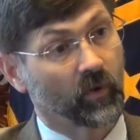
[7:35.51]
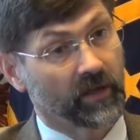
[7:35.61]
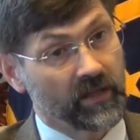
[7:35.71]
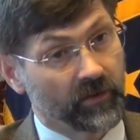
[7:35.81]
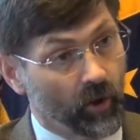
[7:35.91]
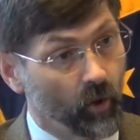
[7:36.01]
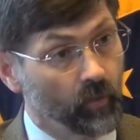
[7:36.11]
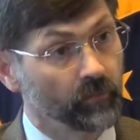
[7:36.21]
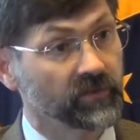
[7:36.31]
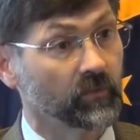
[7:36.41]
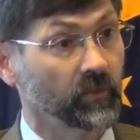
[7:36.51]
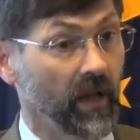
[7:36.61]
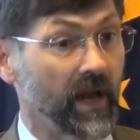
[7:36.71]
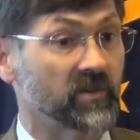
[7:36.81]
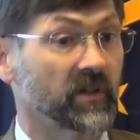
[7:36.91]
We're in the home, so we
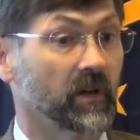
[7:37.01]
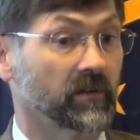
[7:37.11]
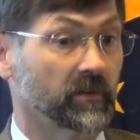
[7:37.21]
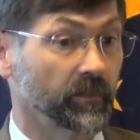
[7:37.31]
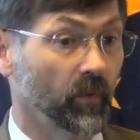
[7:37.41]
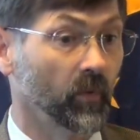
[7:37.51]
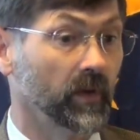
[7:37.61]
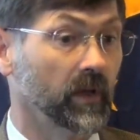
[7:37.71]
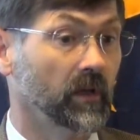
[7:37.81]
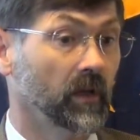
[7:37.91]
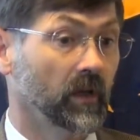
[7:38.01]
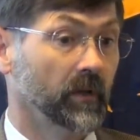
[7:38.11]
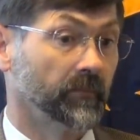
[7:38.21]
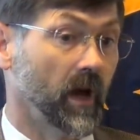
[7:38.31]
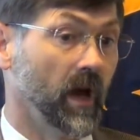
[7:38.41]
actually are deploying
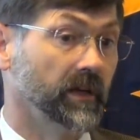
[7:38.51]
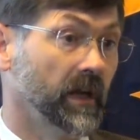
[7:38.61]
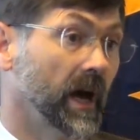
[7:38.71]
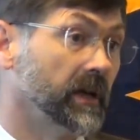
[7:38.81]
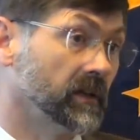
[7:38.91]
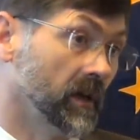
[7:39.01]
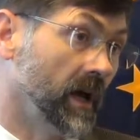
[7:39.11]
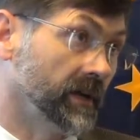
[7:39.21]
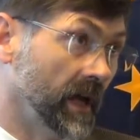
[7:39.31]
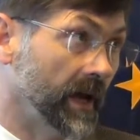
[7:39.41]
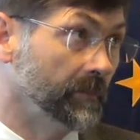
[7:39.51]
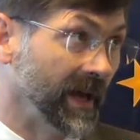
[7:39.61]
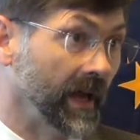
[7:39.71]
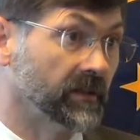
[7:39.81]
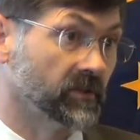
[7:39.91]
on an, I, on an
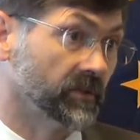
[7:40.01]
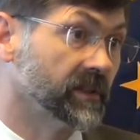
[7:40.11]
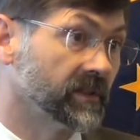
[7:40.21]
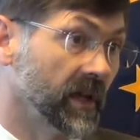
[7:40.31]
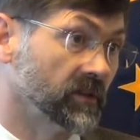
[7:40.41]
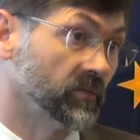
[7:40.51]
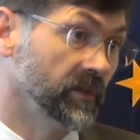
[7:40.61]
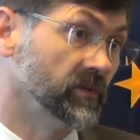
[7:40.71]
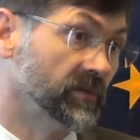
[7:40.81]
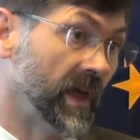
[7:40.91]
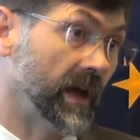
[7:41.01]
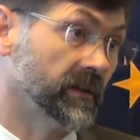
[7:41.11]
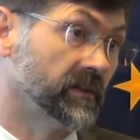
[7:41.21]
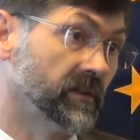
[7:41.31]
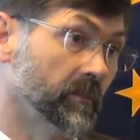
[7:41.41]
iPad. So in this case, we use that
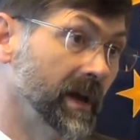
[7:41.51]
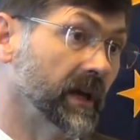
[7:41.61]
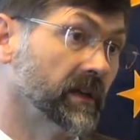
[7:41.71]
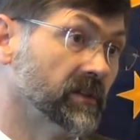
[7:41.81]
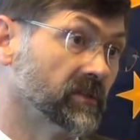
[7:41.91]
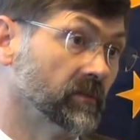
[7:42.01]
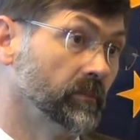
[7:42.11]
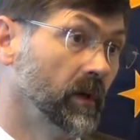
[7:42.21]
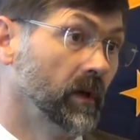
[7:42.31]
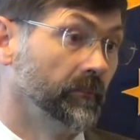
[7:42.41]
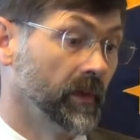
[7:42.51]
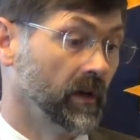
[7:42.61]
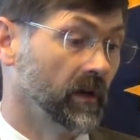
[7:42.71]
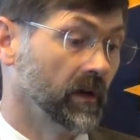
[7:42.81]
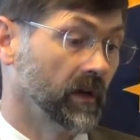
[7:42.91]
as the mechanism,
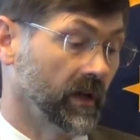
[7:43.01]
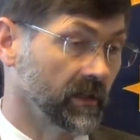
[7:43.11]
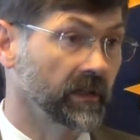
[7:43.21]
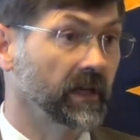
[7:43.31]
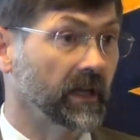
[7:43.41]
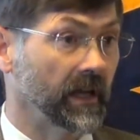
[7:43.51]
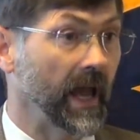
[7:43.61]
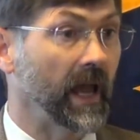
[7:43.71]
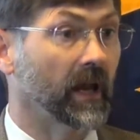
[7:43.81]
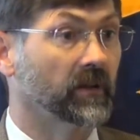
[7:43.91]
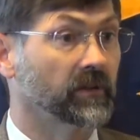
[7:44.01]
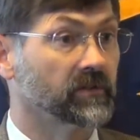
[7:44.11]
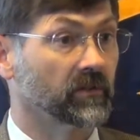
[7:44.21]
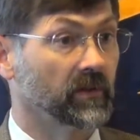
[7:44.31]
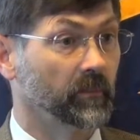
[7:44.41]
uh, a clinic in hand,
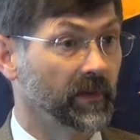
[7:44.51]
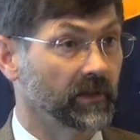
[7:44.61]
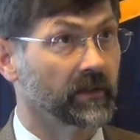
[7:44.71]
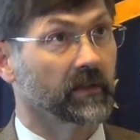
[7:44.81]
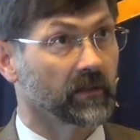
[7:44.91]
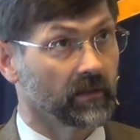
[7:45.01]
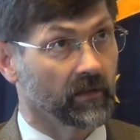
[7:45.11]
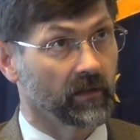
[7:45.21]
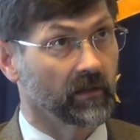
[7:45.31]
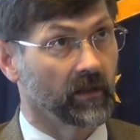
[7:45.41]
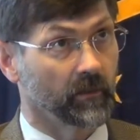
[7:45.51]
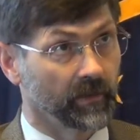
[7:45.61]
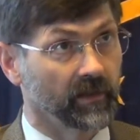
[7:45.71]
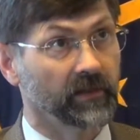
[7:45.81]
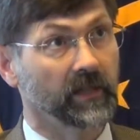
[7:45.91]
so the abil an
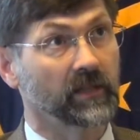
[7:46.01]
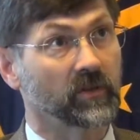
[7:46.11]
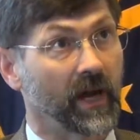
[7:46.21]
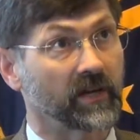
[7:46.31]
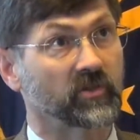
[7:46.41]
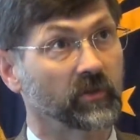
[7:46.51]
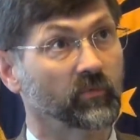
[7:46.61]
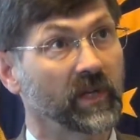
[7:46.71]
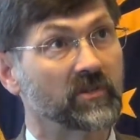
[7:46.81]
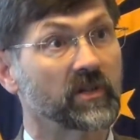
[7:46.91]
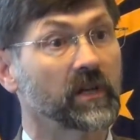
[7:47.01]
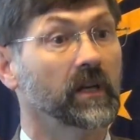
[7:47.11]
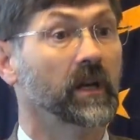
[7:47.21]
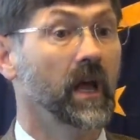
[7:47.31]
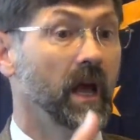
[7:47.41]
ability to actually reach
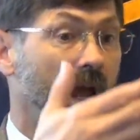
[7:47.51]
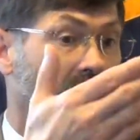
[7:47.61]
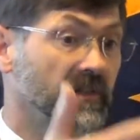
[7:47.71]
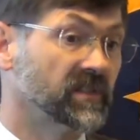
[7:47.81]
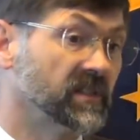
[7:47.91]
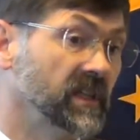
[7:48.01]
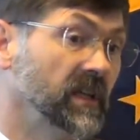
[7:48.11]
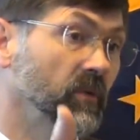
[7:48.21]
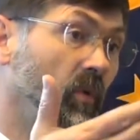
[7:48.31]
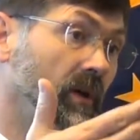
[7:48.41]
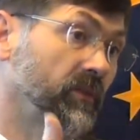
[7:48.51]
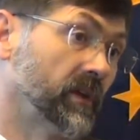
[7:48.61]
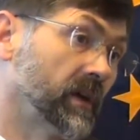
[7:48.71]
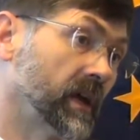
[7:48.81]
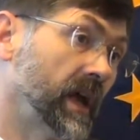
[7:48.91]
in and see what
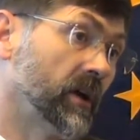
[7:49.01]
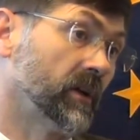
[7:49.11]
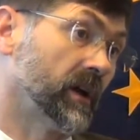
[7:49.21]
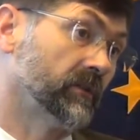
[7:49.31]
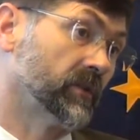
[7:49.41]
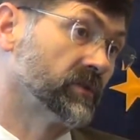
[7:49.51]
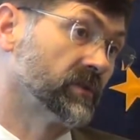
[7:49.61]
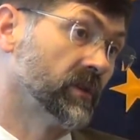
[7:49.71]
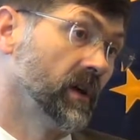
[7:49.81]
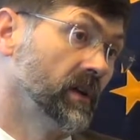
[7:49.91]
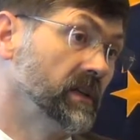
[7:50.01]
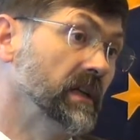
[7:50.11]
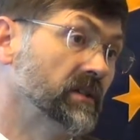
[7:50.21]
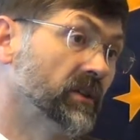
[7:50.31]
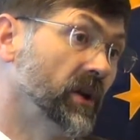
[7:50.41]
the caregivers
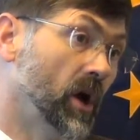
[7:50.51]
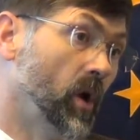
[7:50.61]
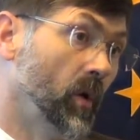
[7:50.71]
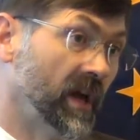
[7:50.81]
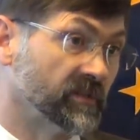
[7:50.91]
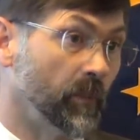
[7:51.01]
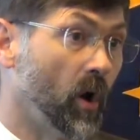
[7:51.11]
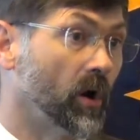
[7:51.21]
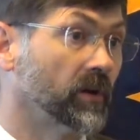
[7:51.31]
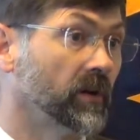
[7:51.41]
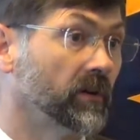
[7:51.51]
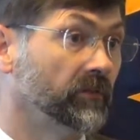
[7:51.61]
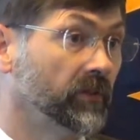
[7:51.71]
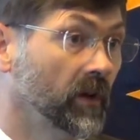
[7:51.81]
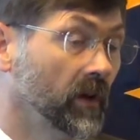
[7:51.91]
need to know as part
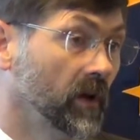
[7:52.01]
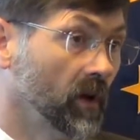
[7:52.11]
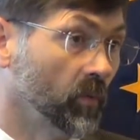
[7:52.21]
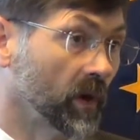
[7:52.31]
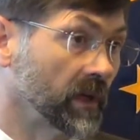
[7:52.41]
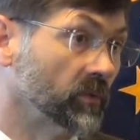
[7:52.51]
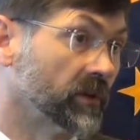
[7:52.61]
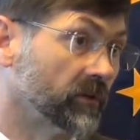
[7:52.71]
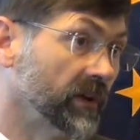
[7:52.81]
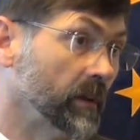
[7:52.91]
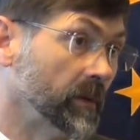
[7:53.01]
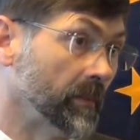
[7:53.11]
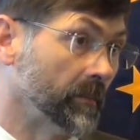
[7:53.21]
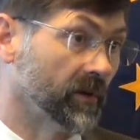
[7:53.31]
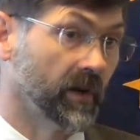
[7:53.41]
of uh, working with their family
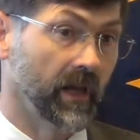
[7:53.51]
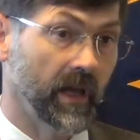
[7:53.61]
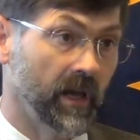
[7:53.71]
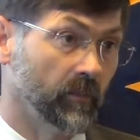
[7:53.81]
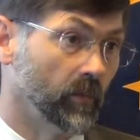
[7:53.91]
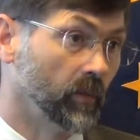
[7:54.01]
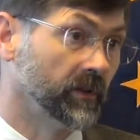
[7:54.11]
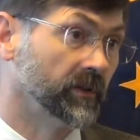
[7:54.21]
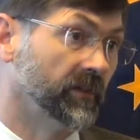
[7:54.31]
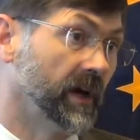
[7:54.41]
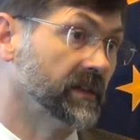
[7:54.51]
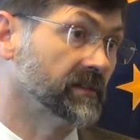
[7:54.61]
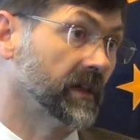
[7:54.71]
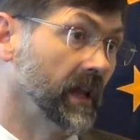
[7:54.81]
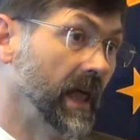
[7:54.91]
member. Again, a mobile
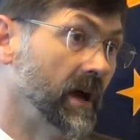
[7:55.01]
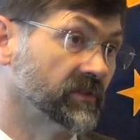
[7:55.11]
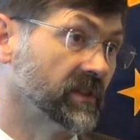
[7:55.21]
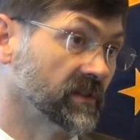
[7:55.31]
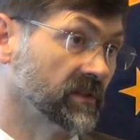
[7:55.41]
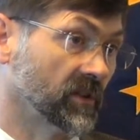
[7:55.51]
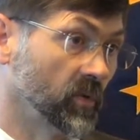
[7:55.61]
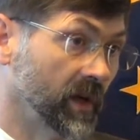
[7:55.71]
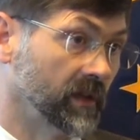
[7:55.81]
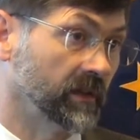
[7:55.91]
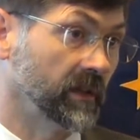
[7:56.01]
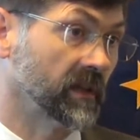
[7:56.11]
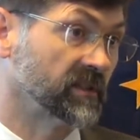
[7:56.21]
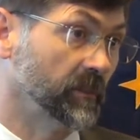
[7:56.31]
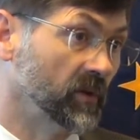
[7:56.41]
device that allows us to quickly
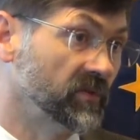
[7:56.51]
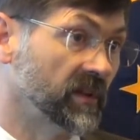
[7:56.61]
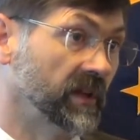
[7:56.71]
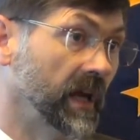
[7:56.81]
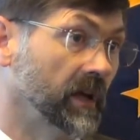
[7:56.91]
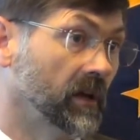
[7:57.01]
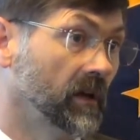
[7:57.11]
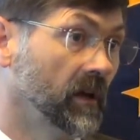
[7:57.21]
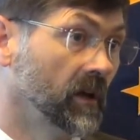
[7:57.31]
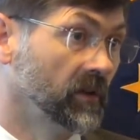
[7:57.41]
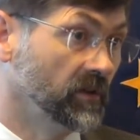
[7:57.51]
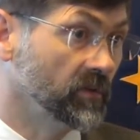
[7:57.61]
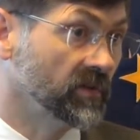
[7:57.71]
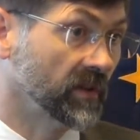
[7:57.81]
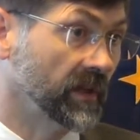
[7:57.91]
expose the data,
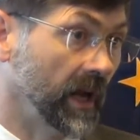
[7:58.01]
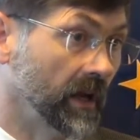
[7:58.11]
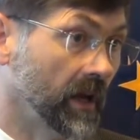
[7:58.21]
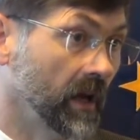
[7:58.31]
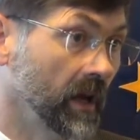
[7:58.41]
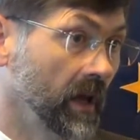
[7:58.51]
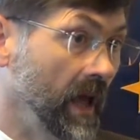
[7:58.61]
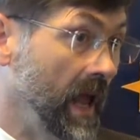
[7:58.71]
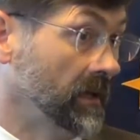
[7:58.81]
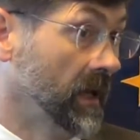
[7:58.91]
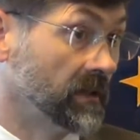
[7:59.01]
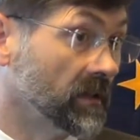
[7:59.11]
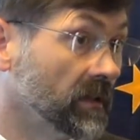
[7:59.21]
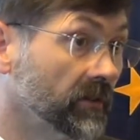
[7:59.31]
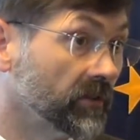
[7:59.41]
use the data, and, and
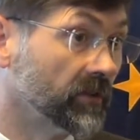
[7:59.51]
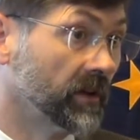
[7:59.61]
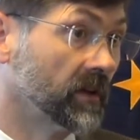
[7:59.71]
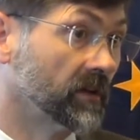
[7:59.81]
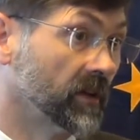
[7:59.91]
deliver the, the